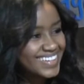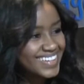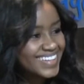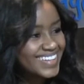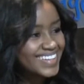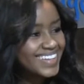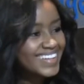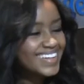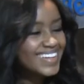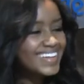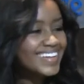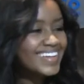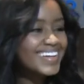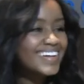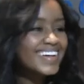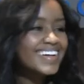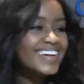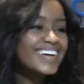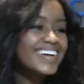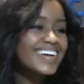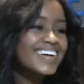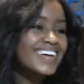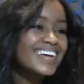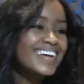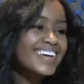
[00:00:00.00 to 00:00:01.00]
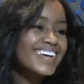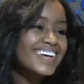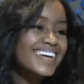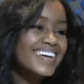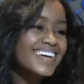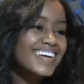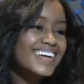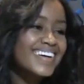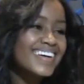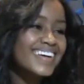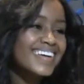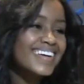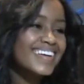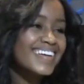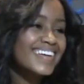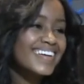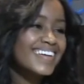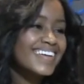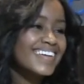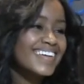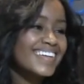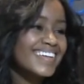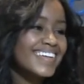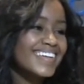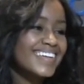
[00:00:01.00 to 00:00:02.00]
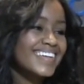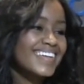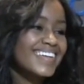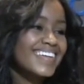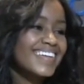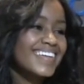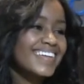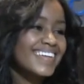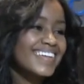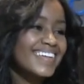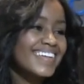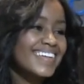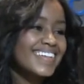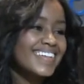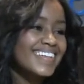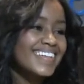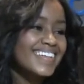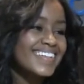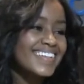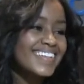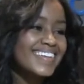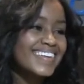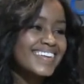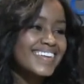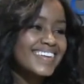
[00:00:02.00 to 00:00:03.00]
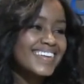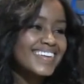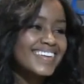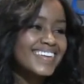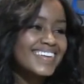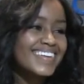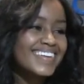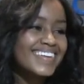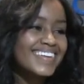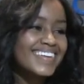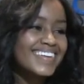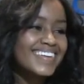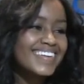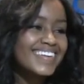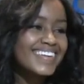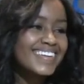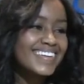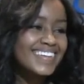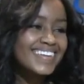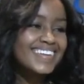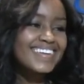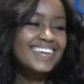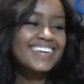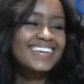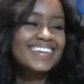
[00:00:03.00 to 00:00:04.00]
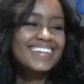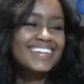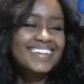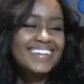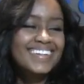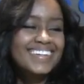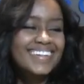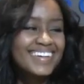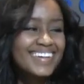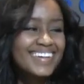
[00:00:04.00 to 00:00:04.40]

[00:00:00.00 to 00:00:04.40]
The person shown says nothing.